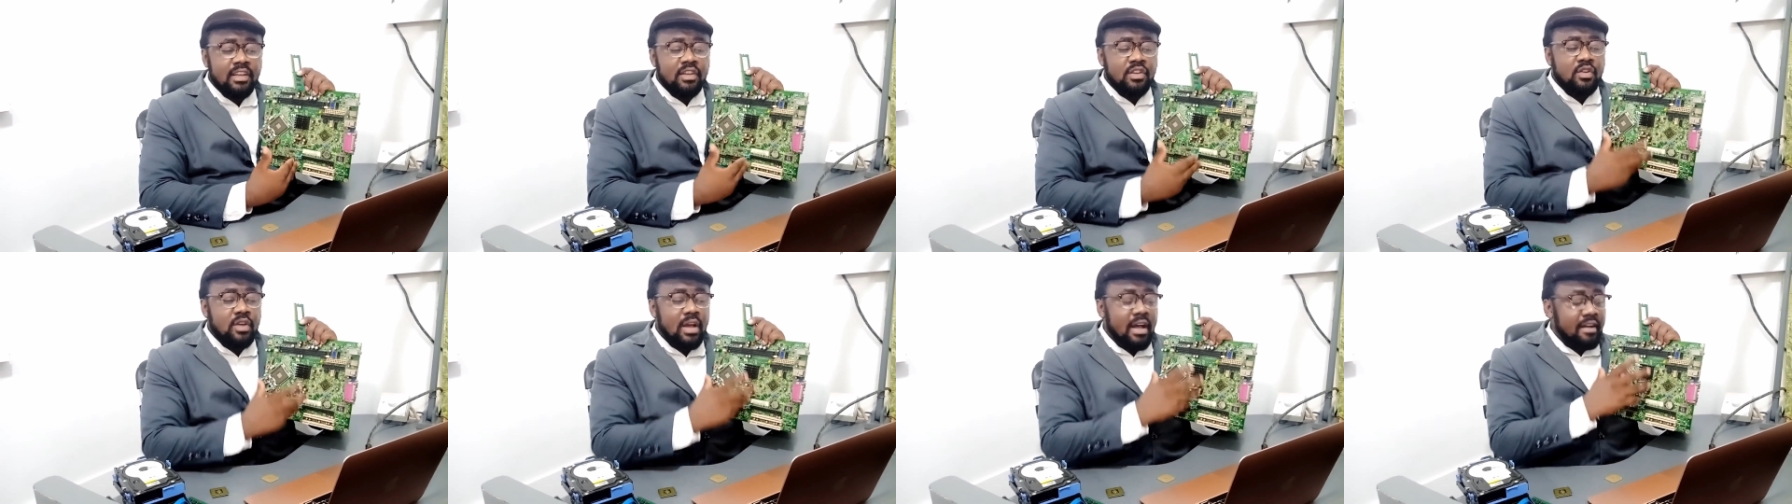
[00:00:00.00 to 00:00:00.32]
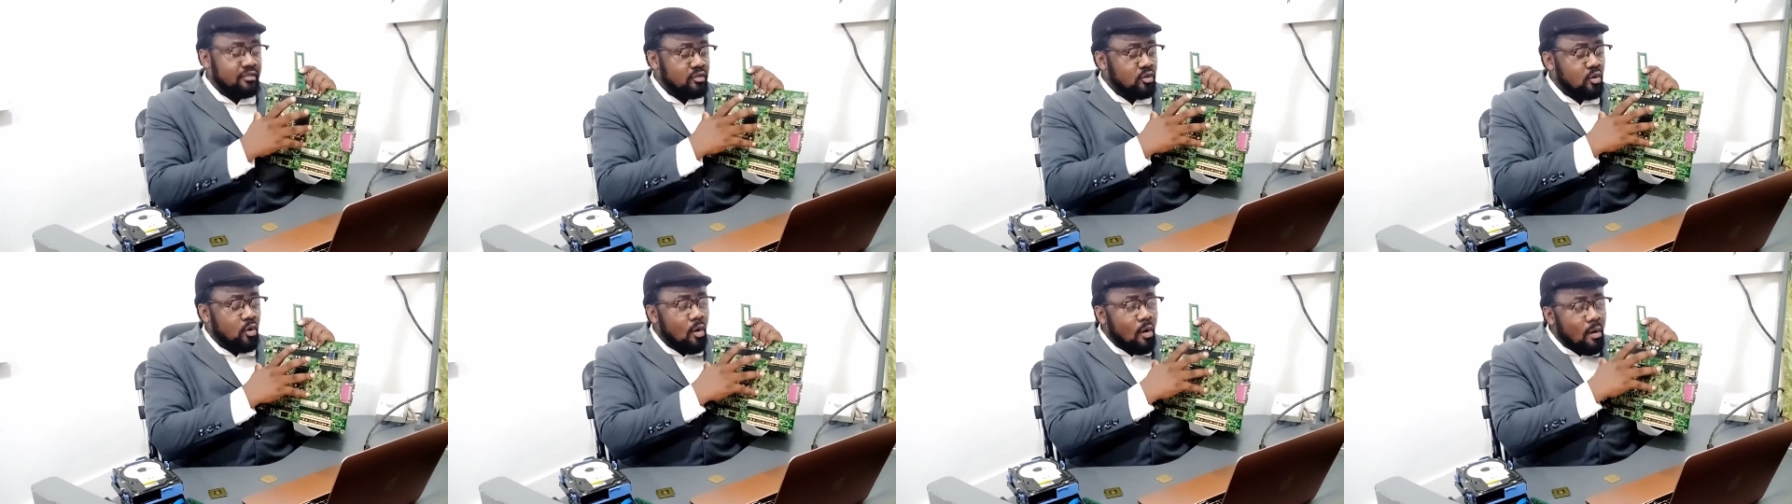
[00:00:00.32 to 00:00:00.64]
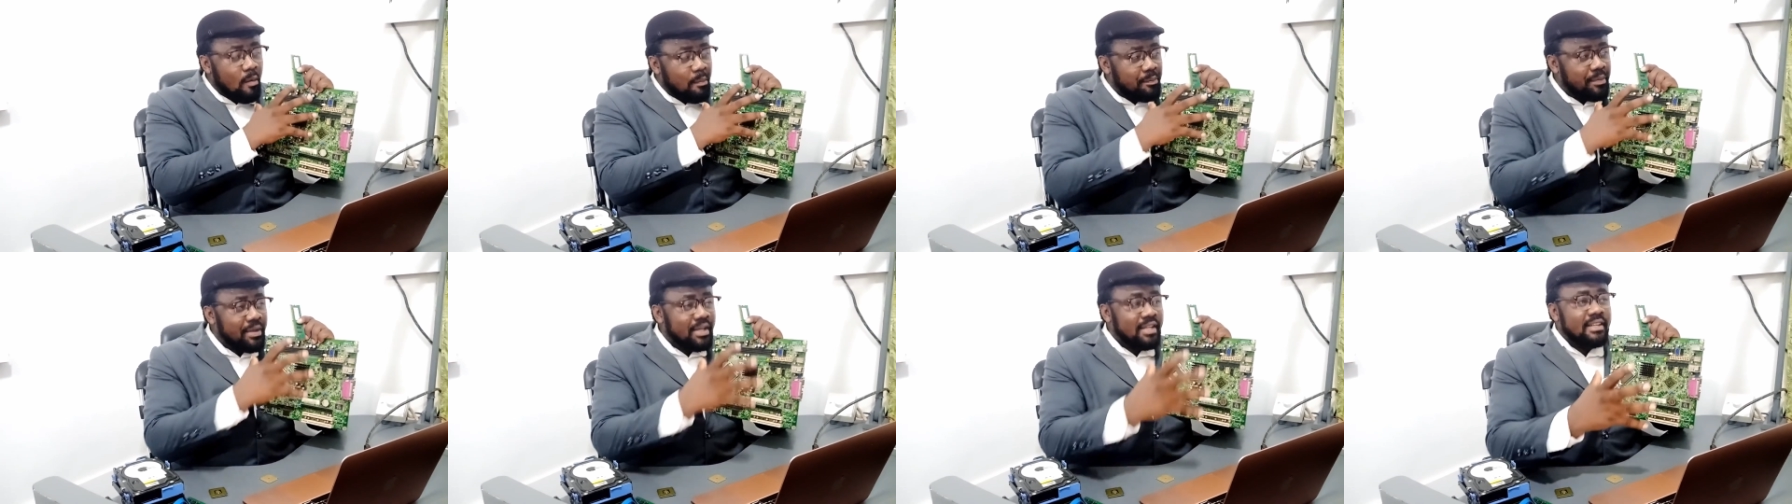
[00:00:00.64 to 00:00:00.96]
you have to
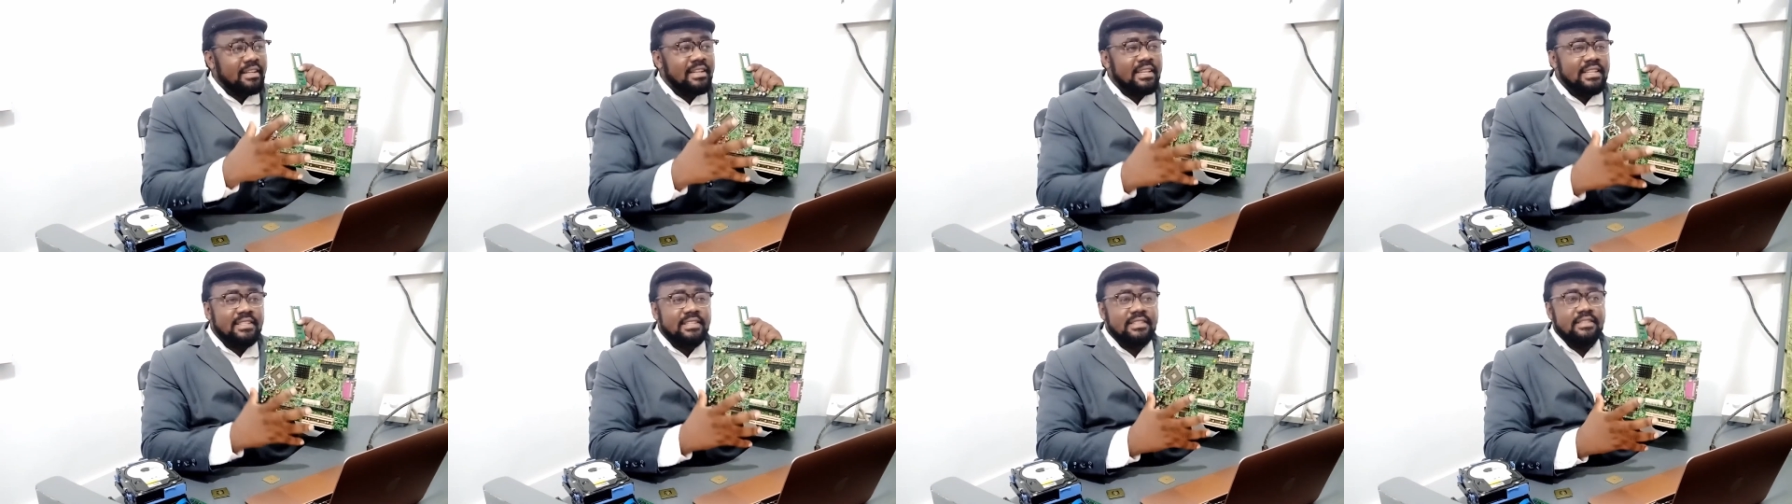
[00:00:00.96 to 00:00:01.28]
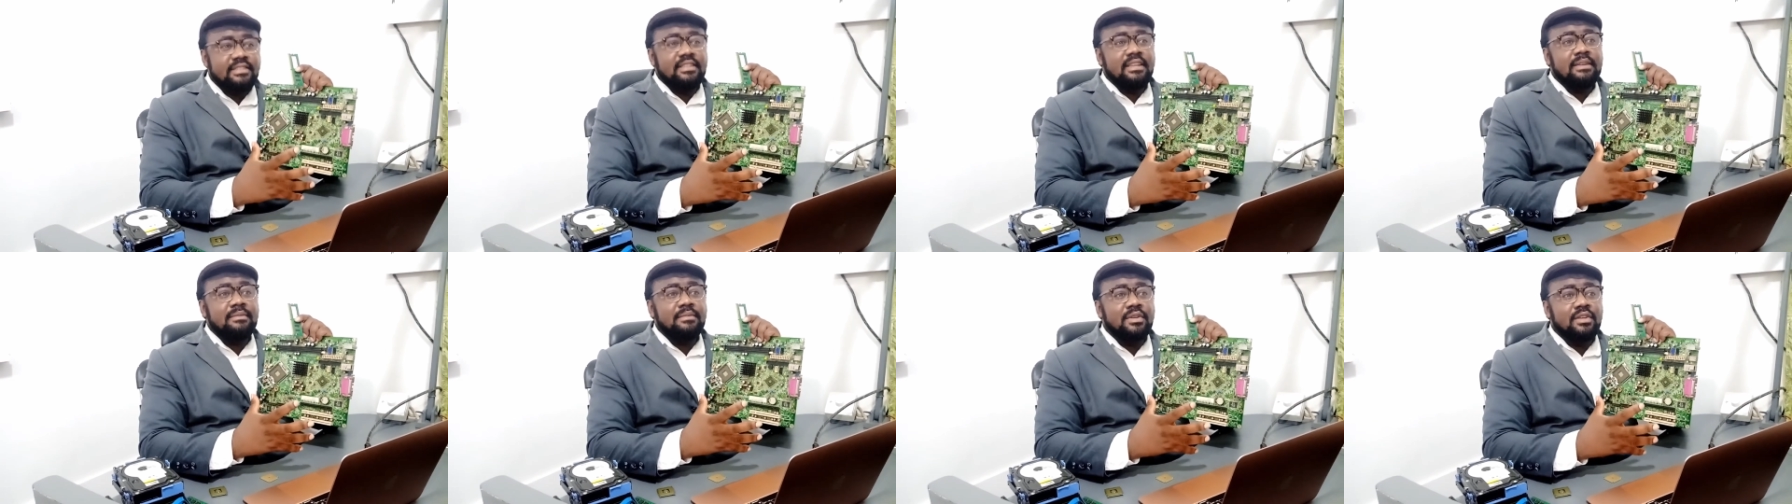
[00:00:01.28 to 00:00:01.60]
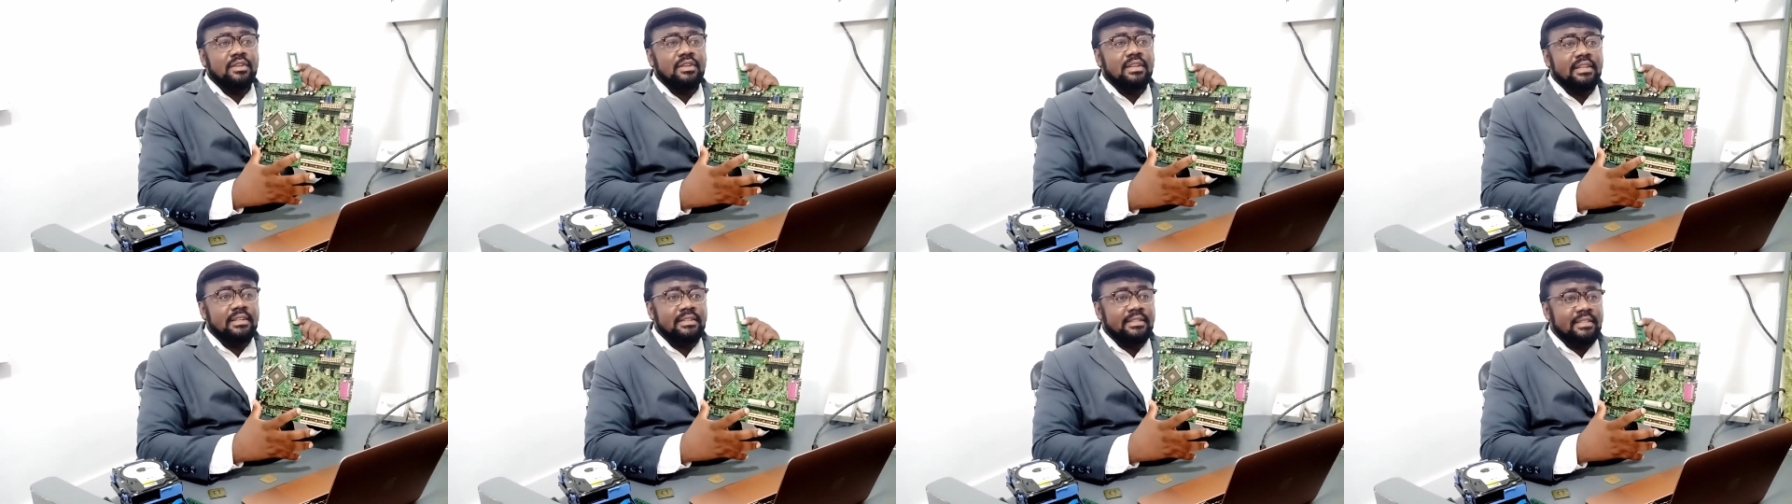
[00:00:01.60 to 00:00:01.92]
open the system
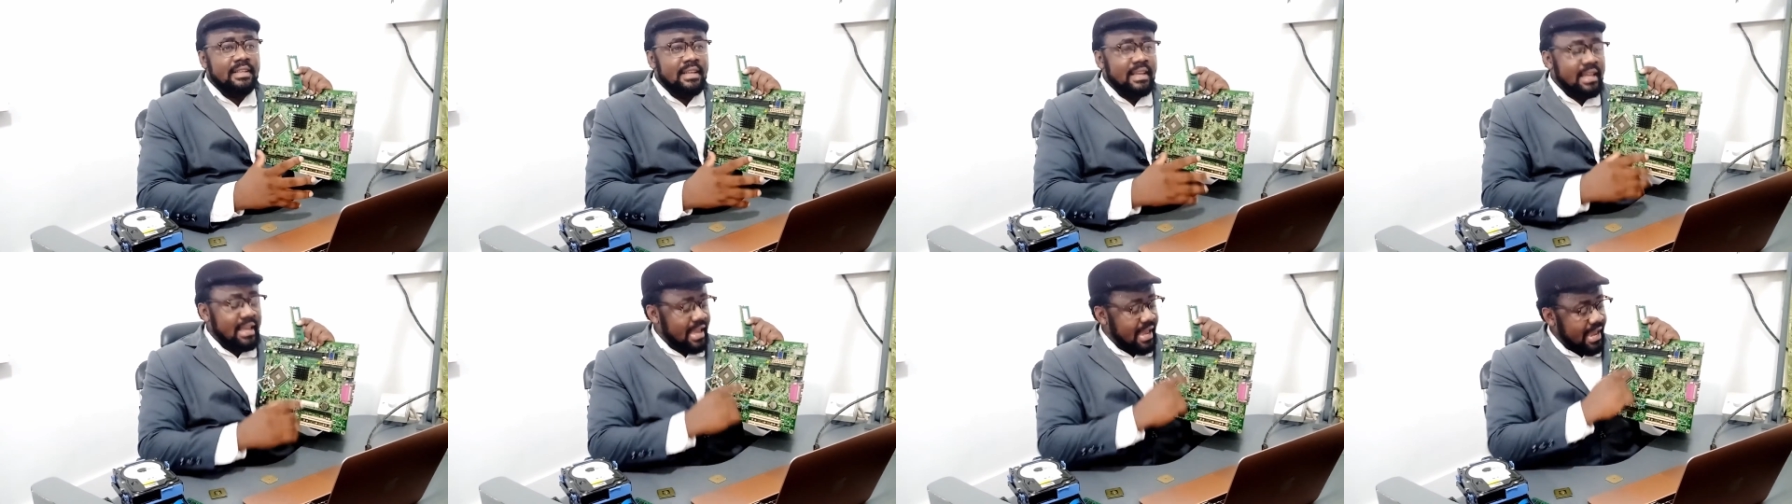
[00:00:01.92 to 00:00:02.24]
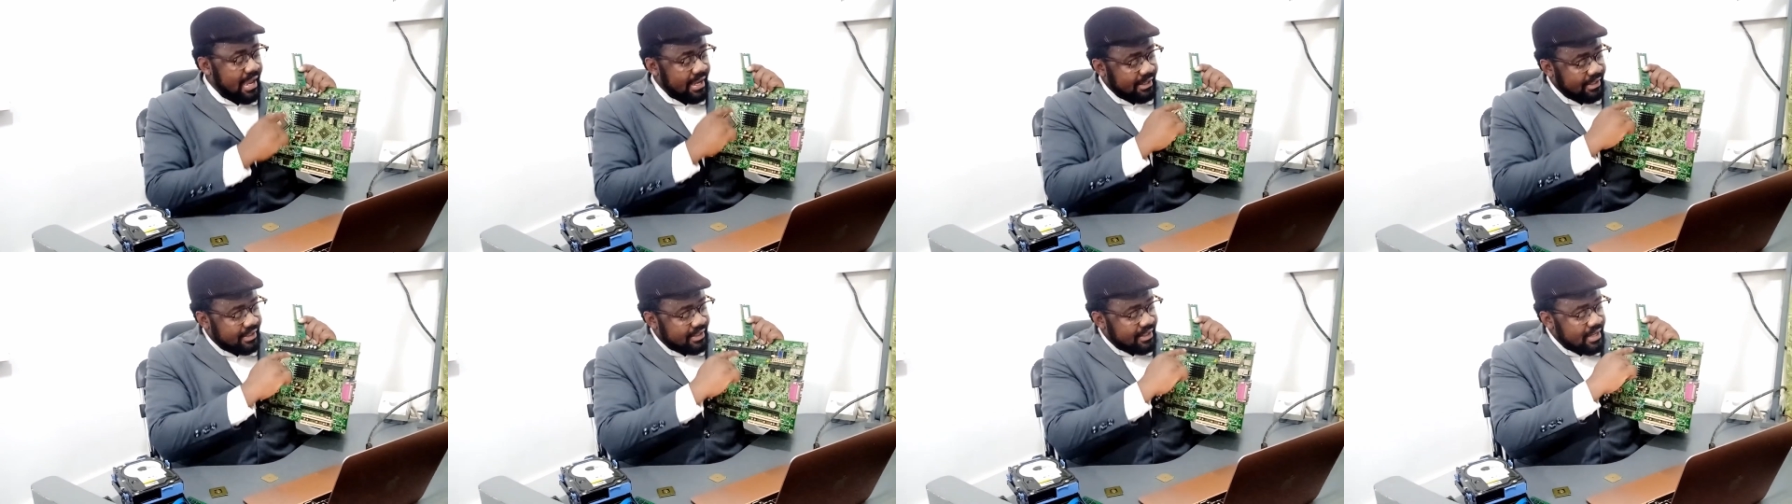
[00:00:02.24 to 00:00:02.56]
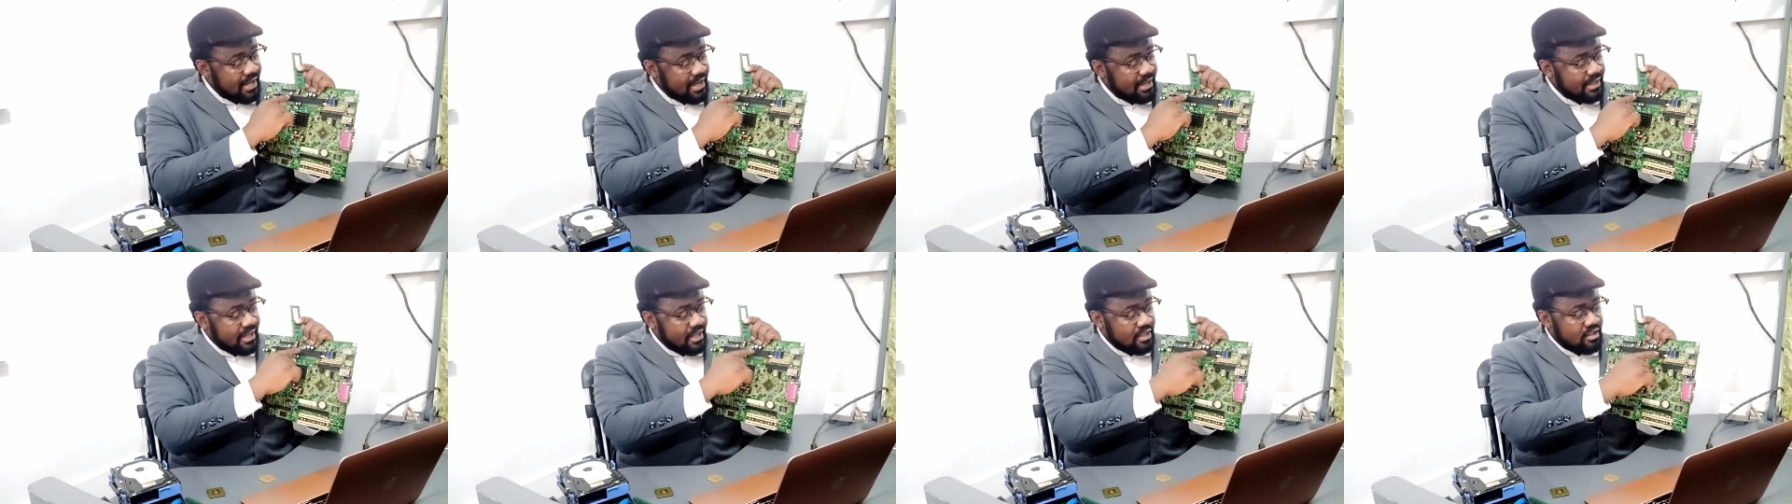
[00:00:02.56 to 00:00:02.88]
unit and
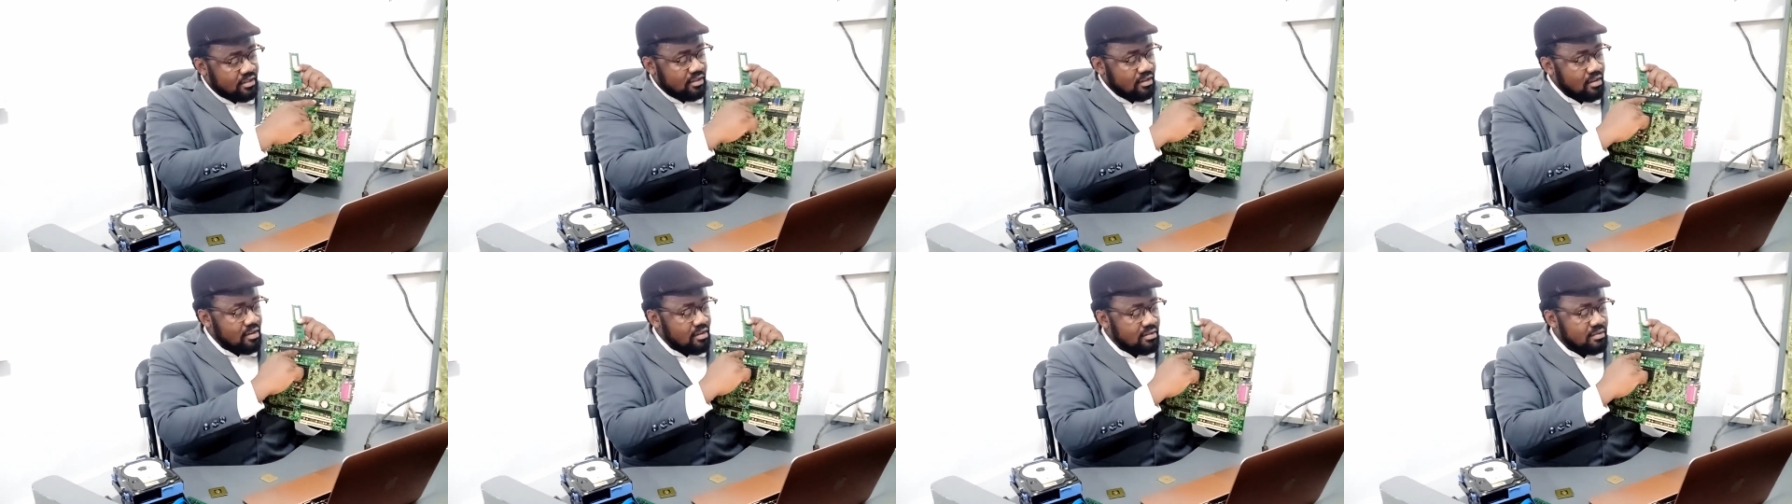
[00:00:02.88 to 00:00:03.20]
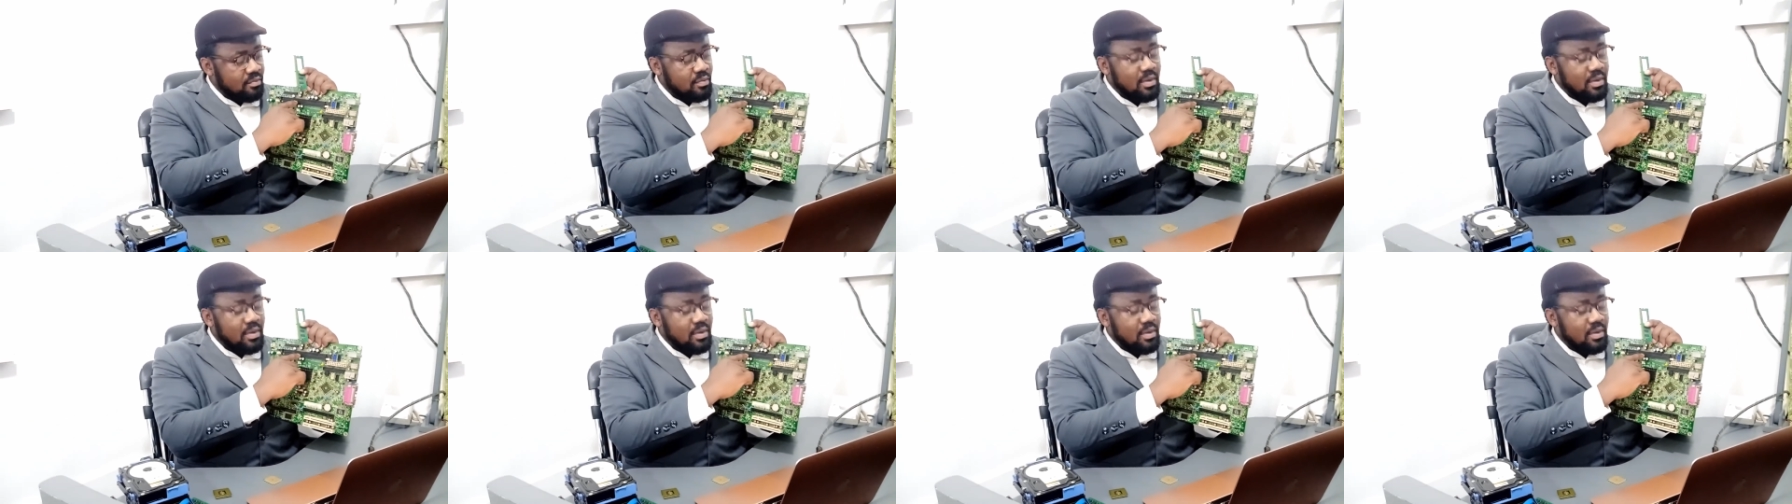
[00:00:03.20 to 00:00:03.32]
check the slots,